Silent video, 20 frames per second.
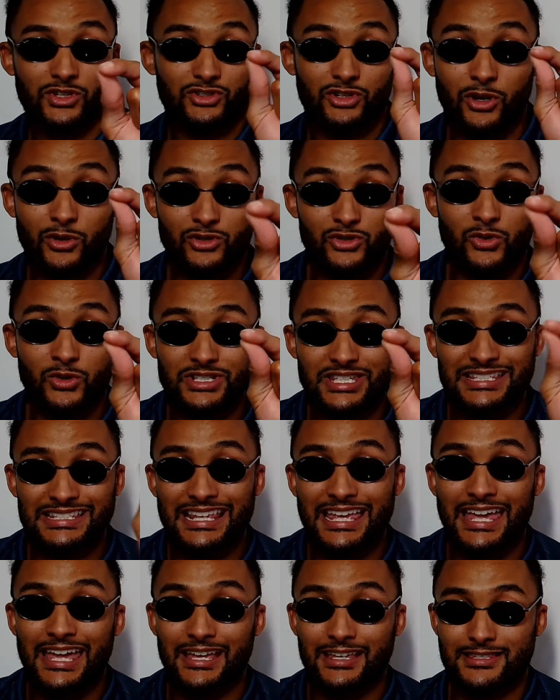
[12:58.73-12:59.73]
Joe Joyce's
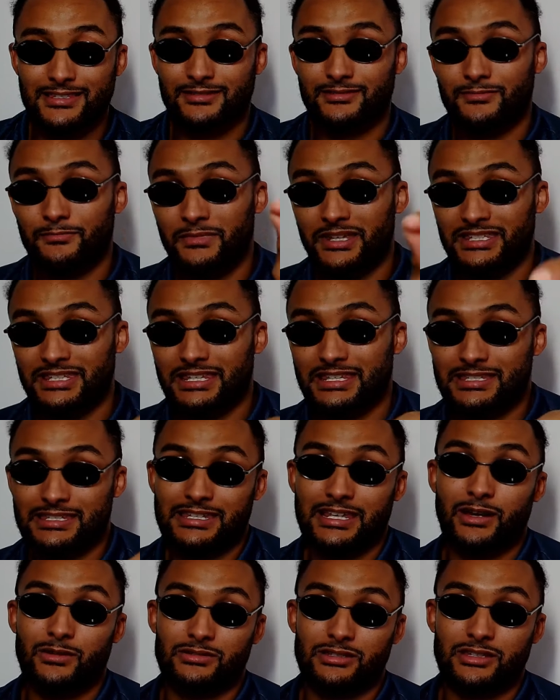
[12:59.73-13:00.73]
ex-missus
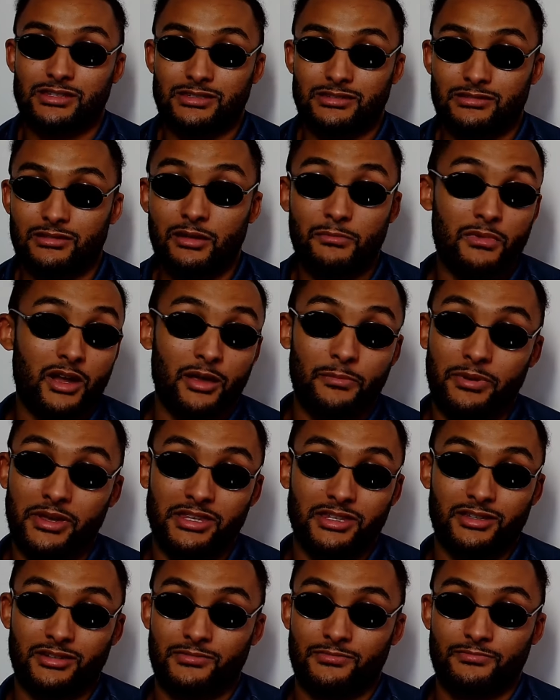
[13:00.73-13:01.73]
tells us. Not my
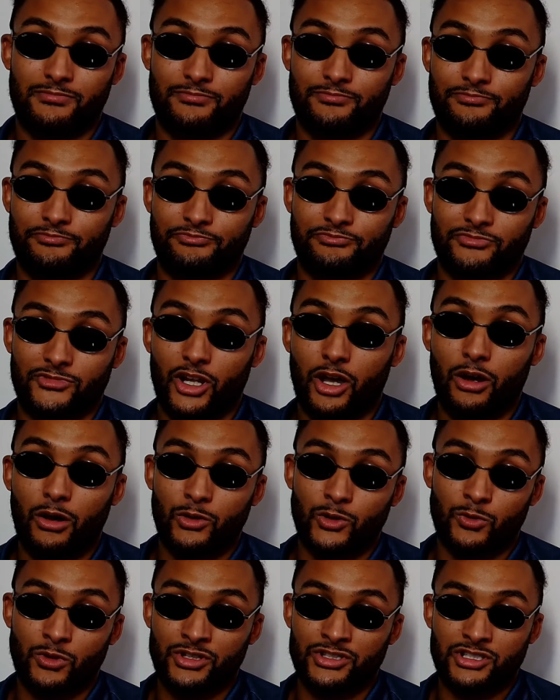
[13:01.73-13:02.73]
opinion. The
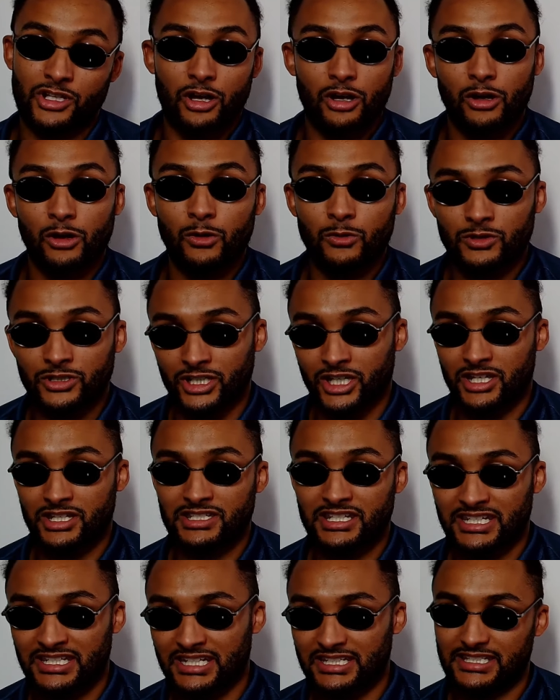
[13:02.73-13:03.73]
old ones, the old
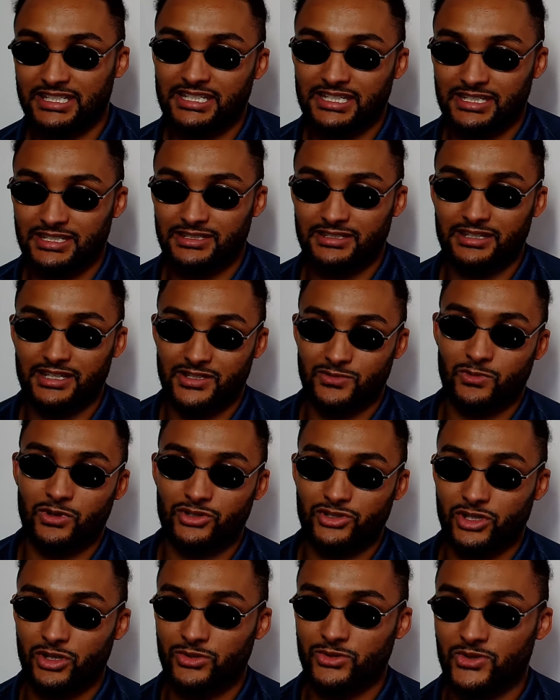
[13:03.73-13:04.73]
dusty nitties is what
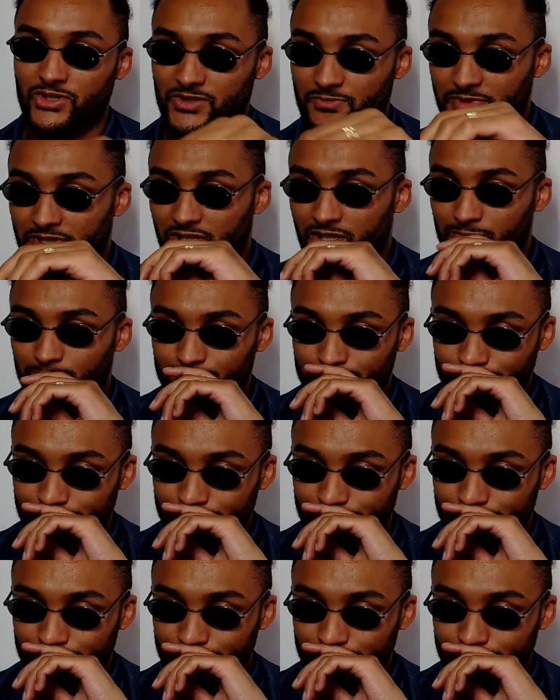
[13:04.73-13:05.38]
Joe Joyce be on.